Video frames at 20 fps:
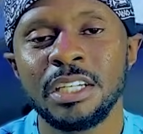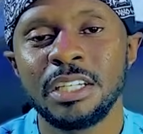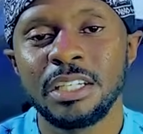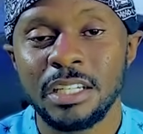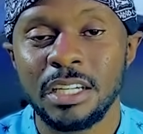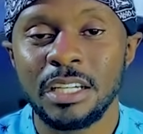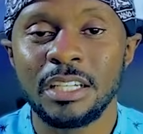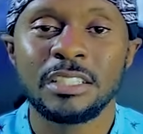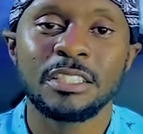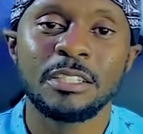
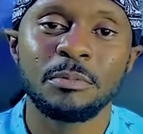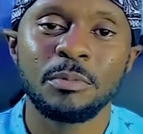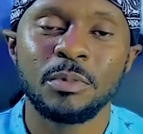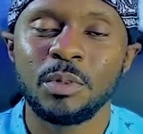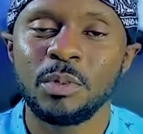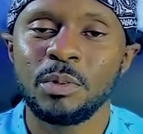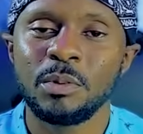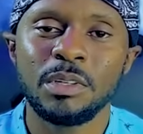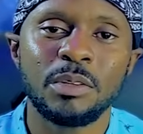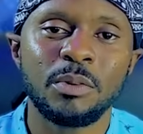I asked him,
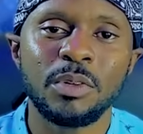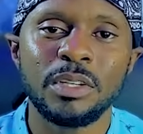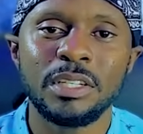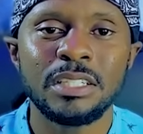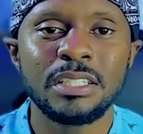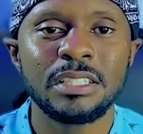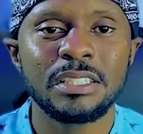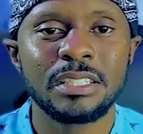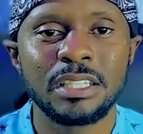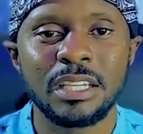what
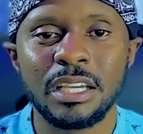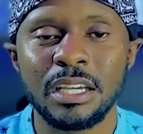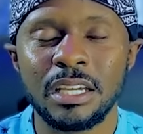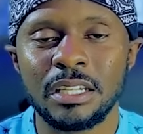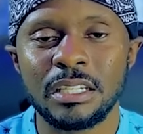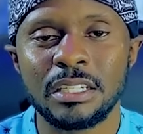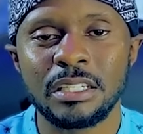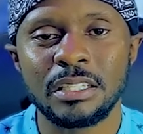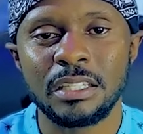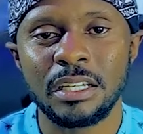is
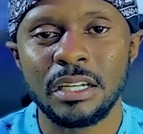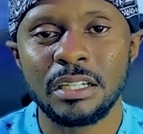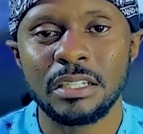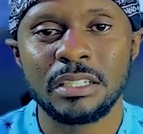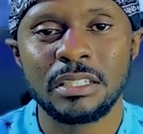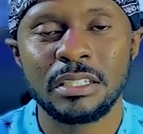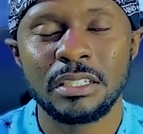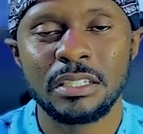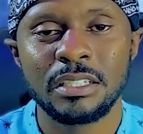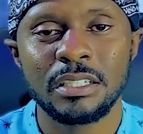it
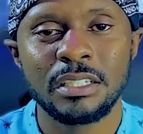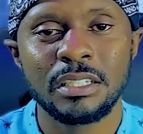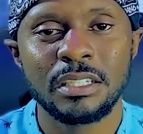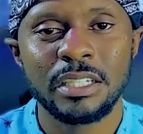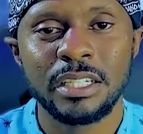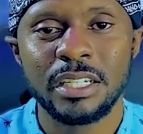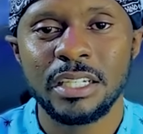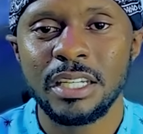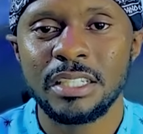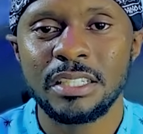that
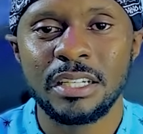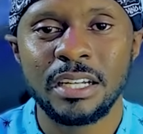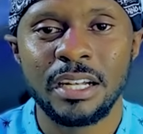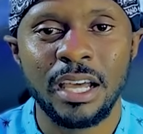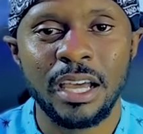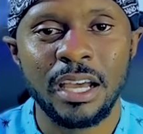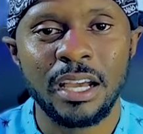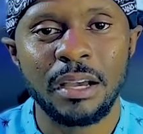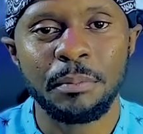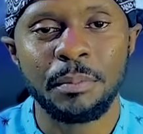he doesn't
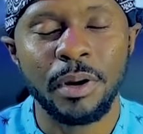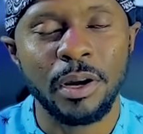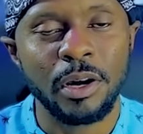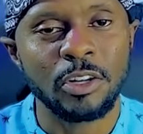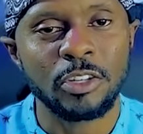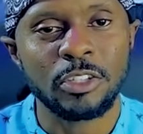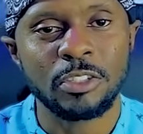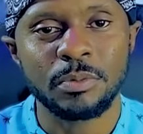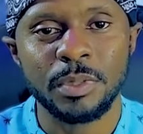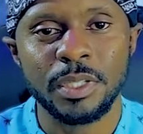like
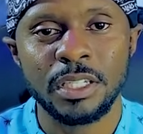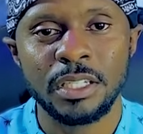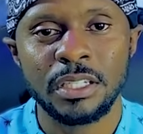about me?